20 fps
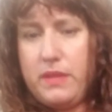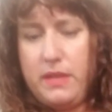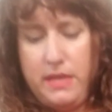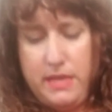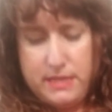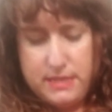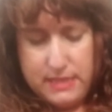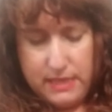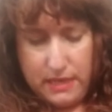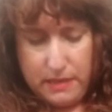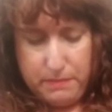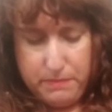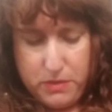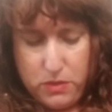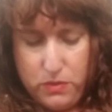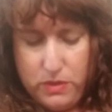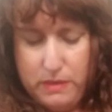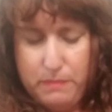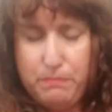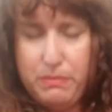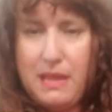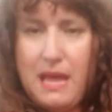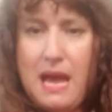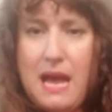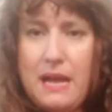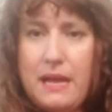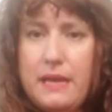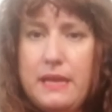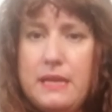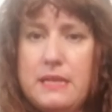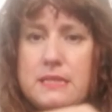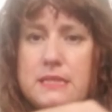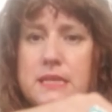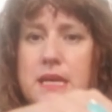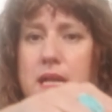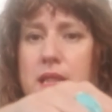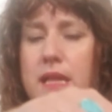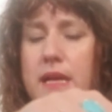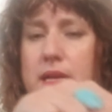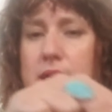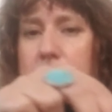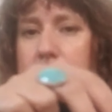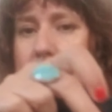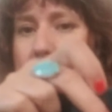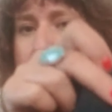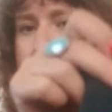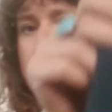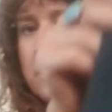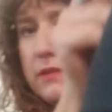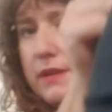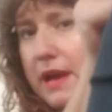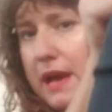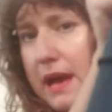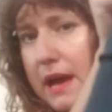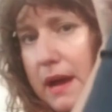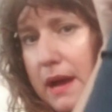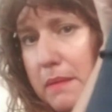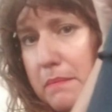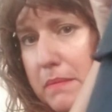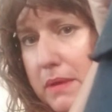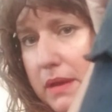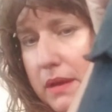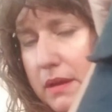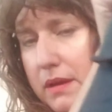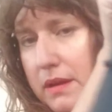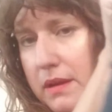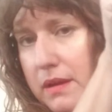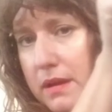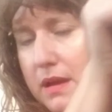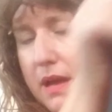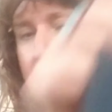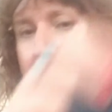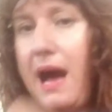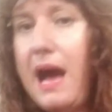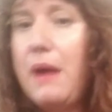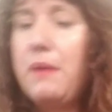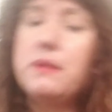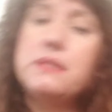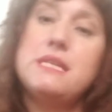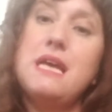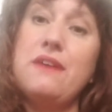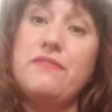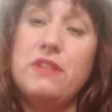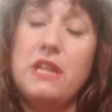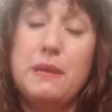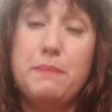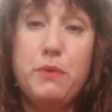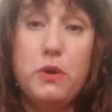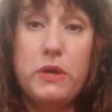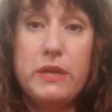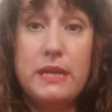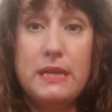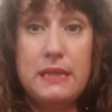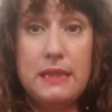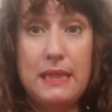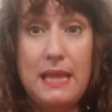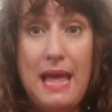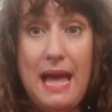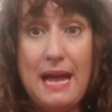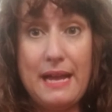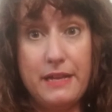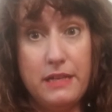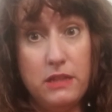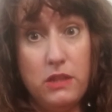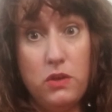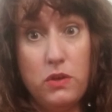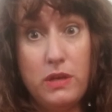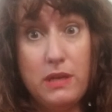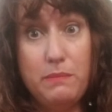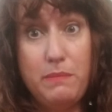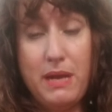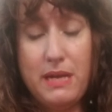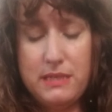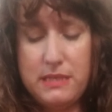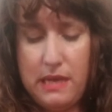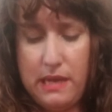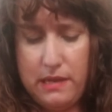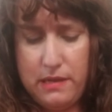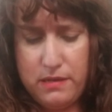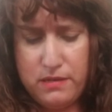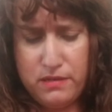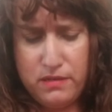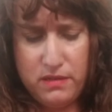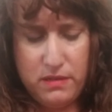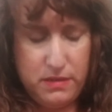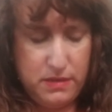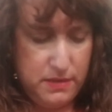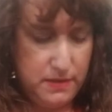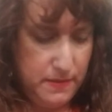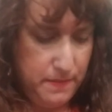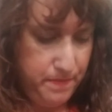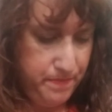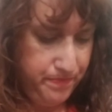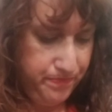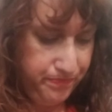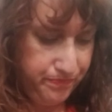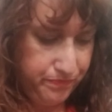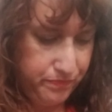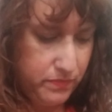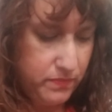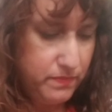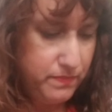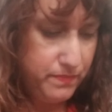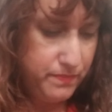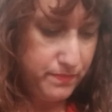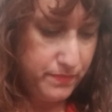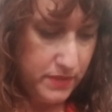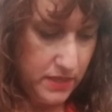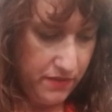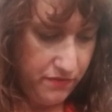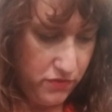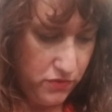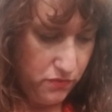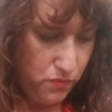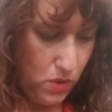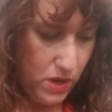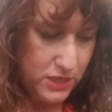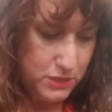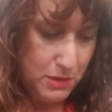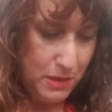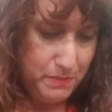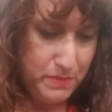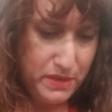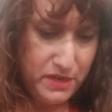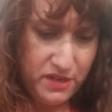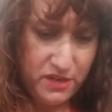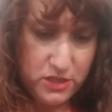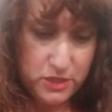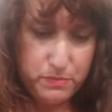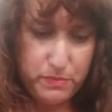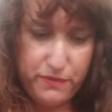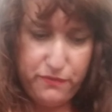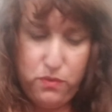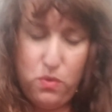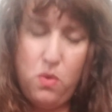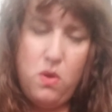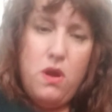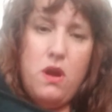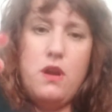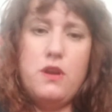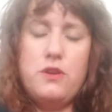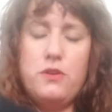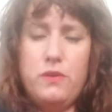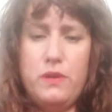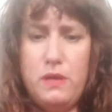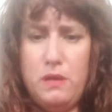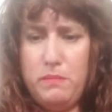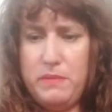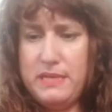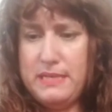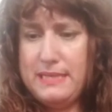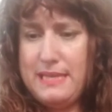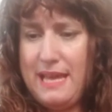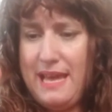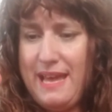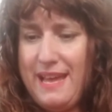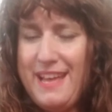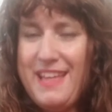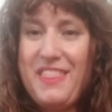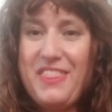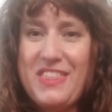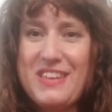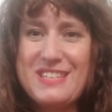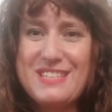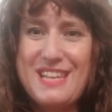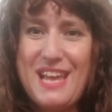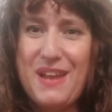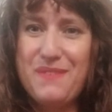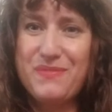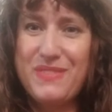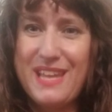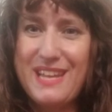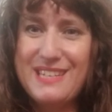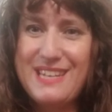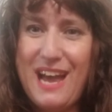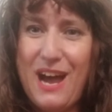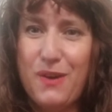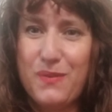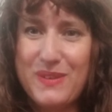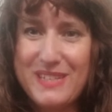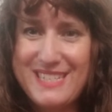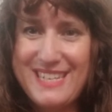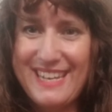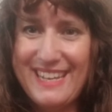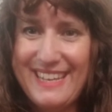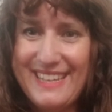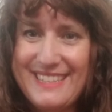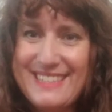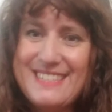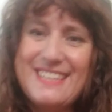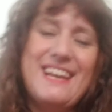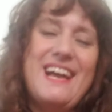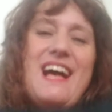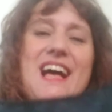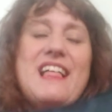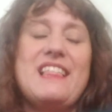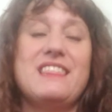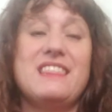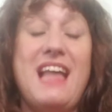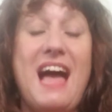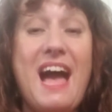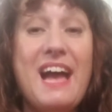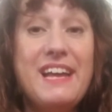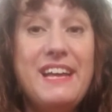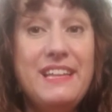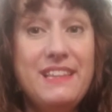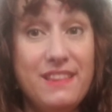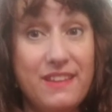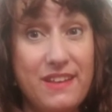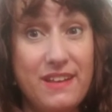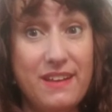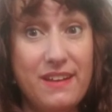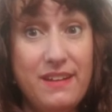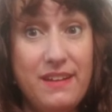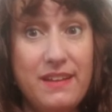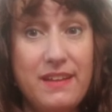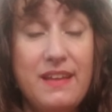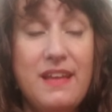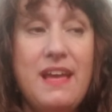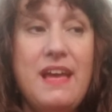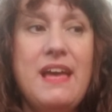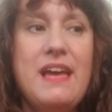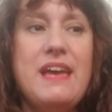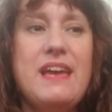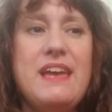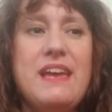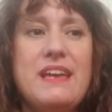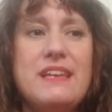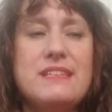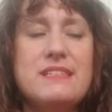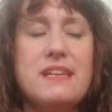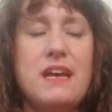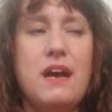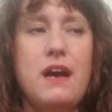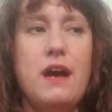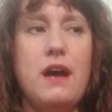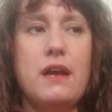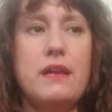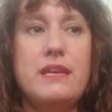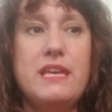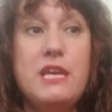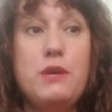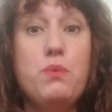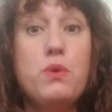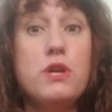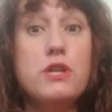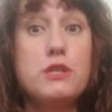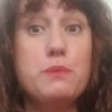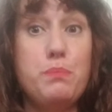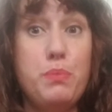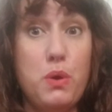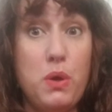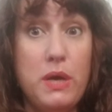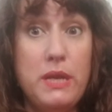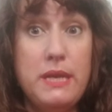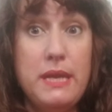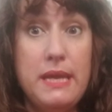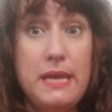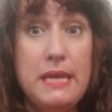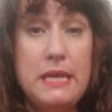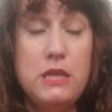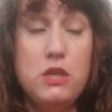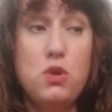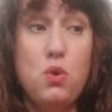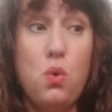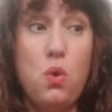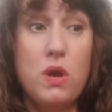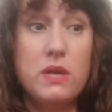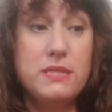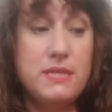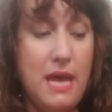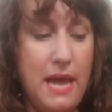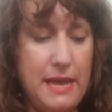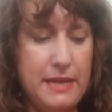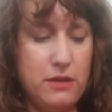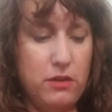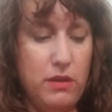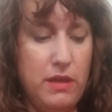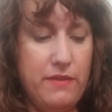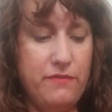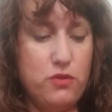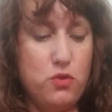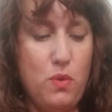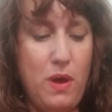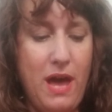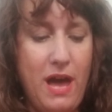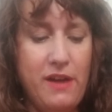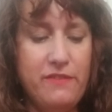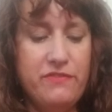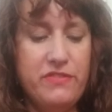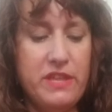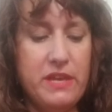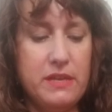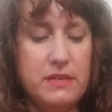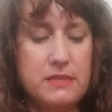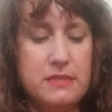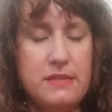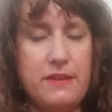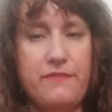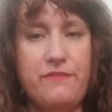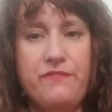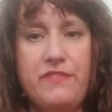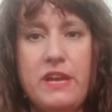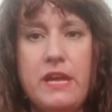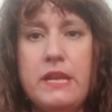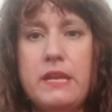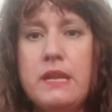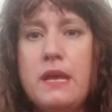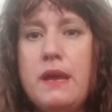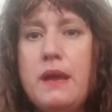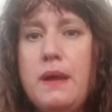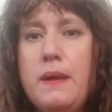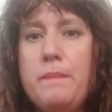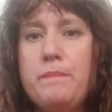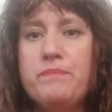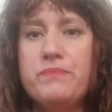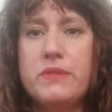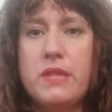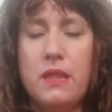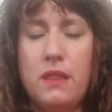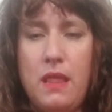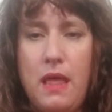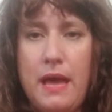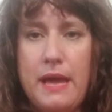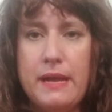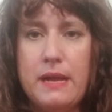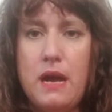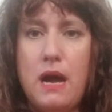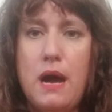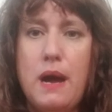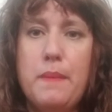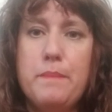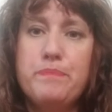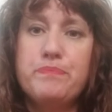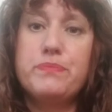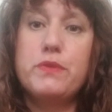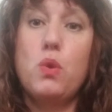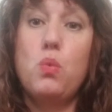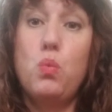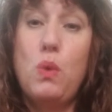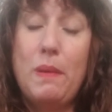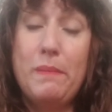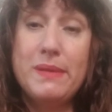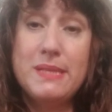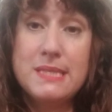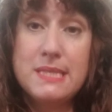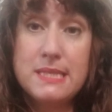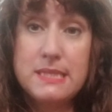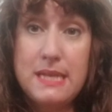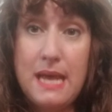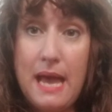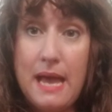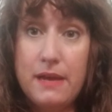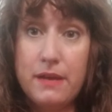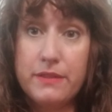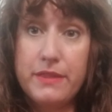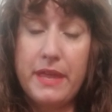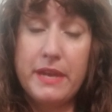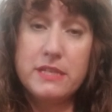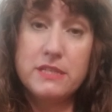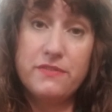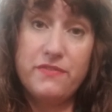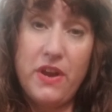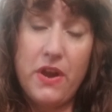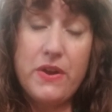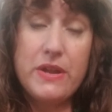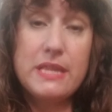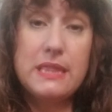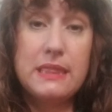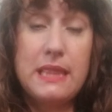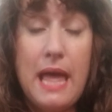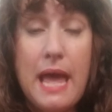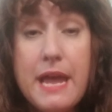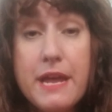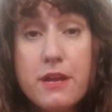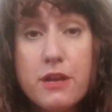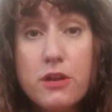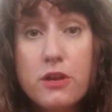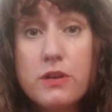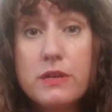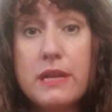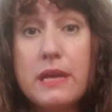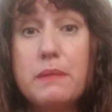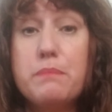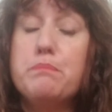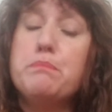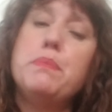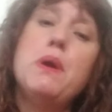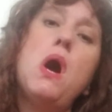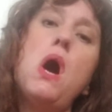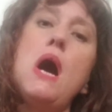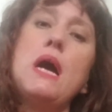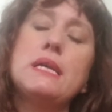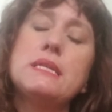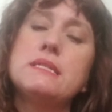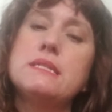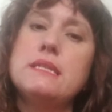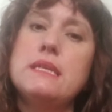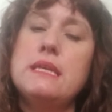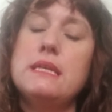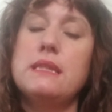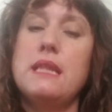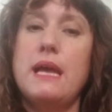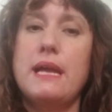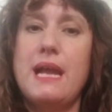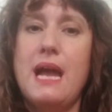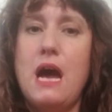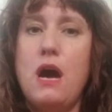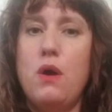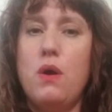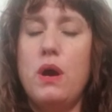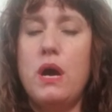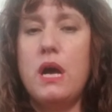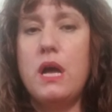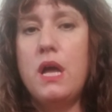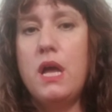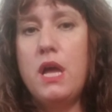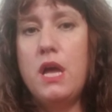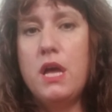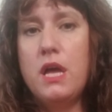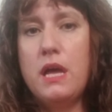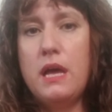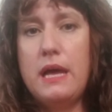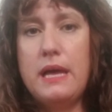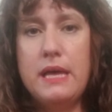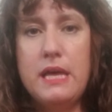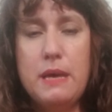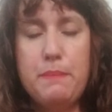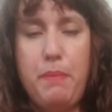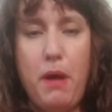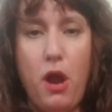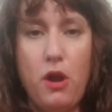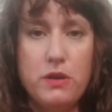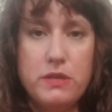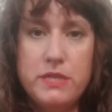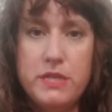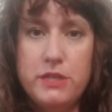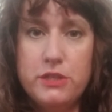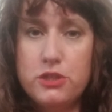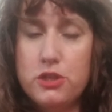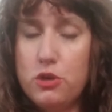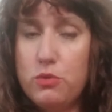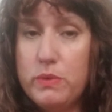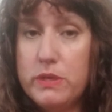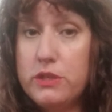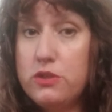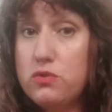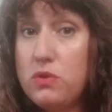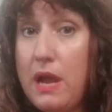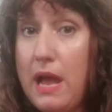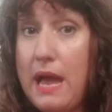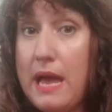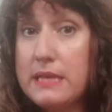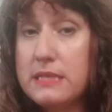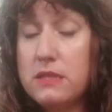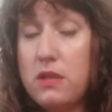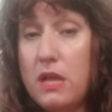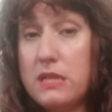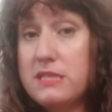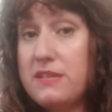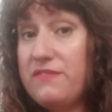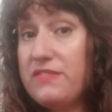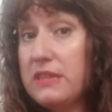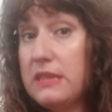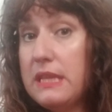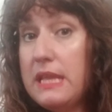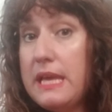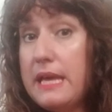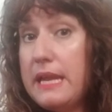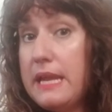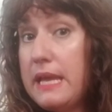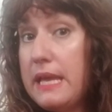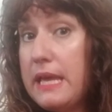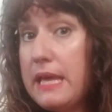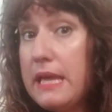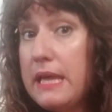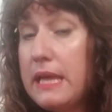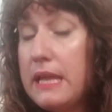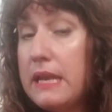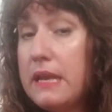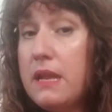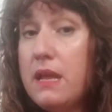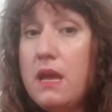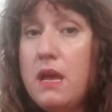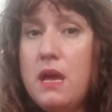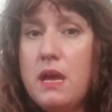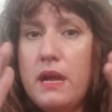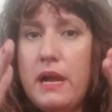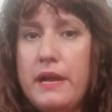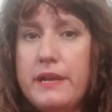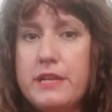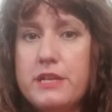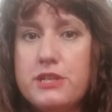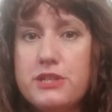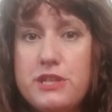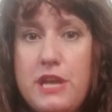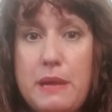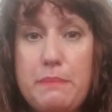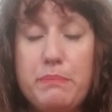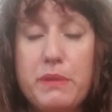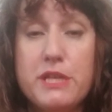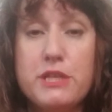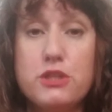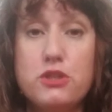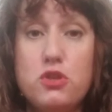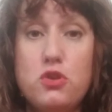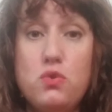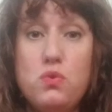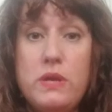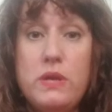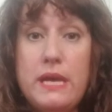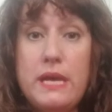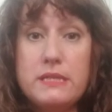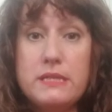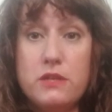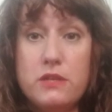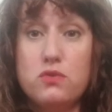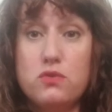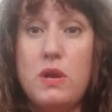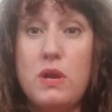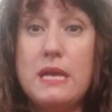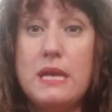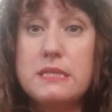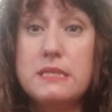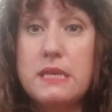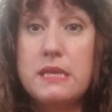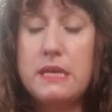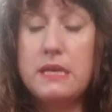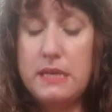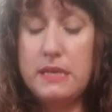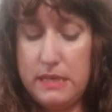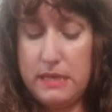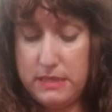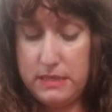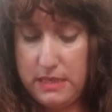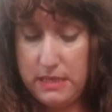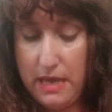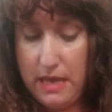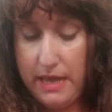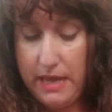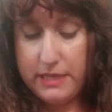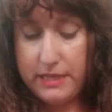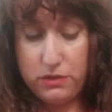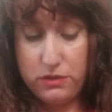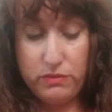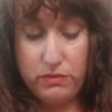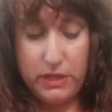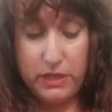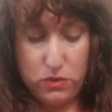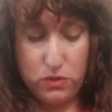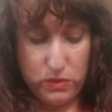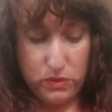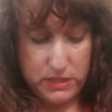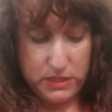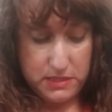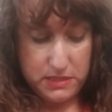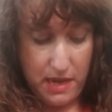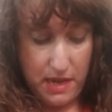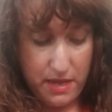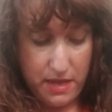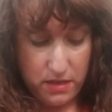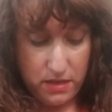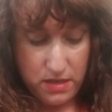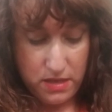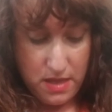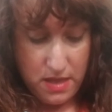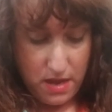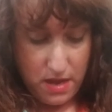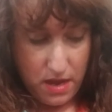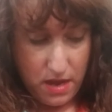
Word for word: It's like a muted black and it's got like a layered hem. I will definitely put Lagenlook in my title. If you've watched my videos before, you'll hear me say the same thing now, which is Lagenlook is a keyword to put in your title if you have things that fit the like um, women's style that is very layered and boxy, like how a, a hip art teacher would dress, lots of linen, kind of shapeless tunics and dresses. It's a really cool style.